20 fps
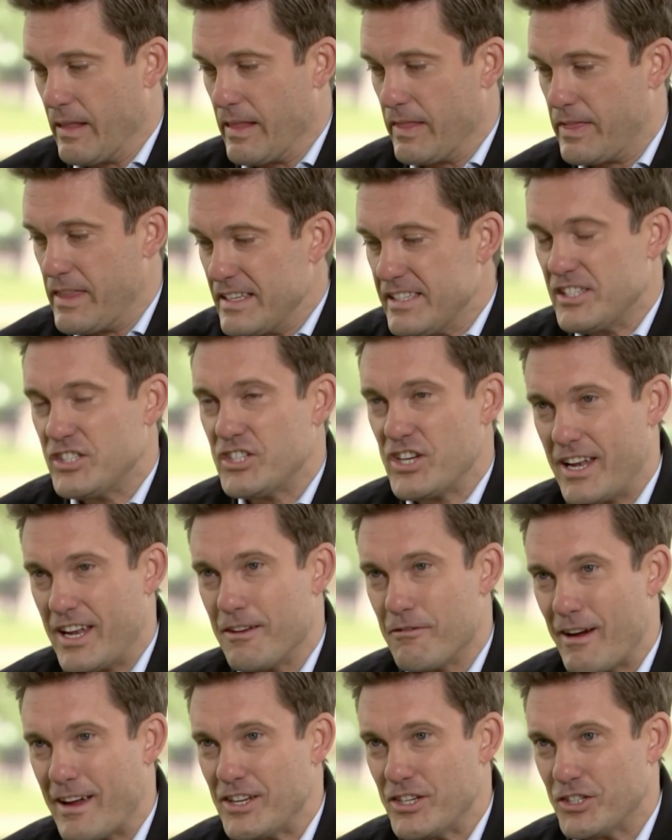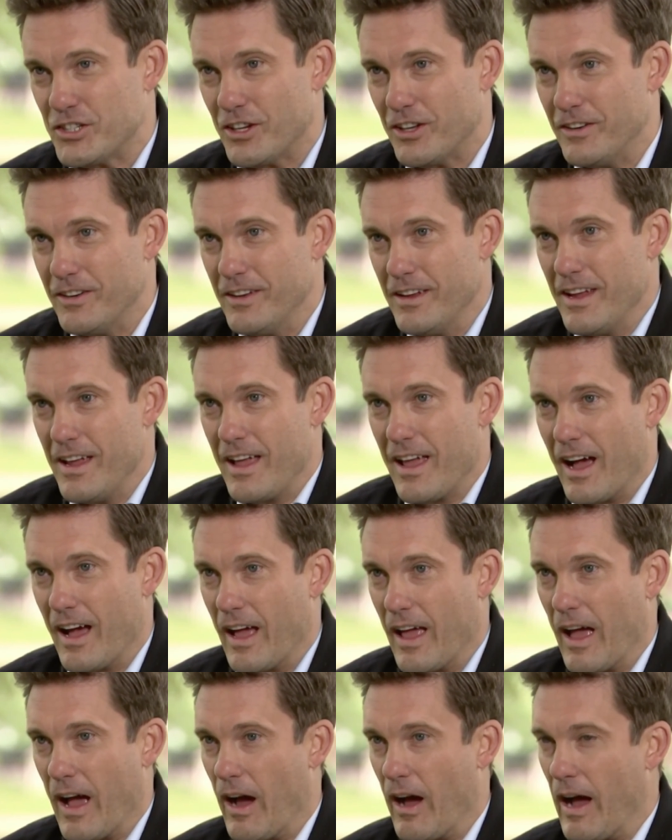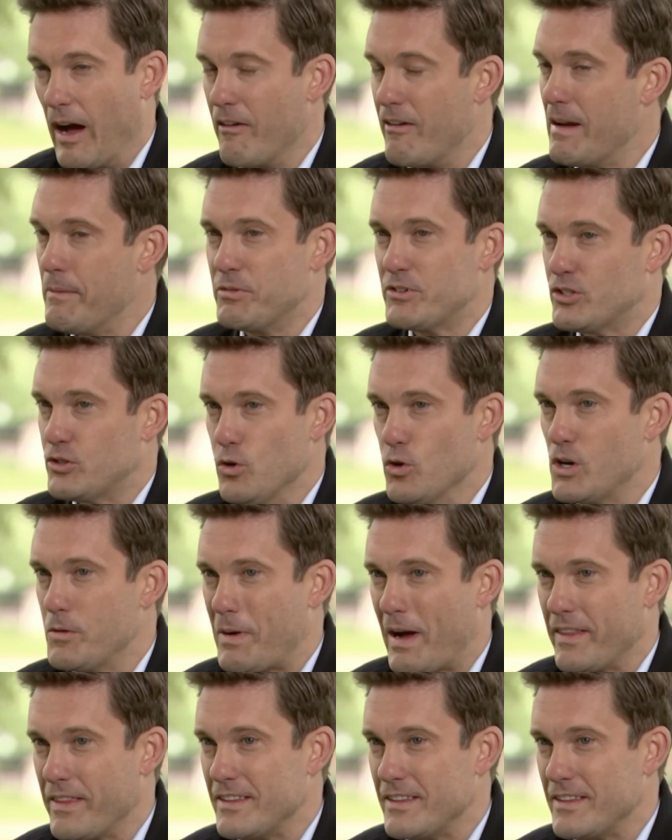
this generation are able to talk about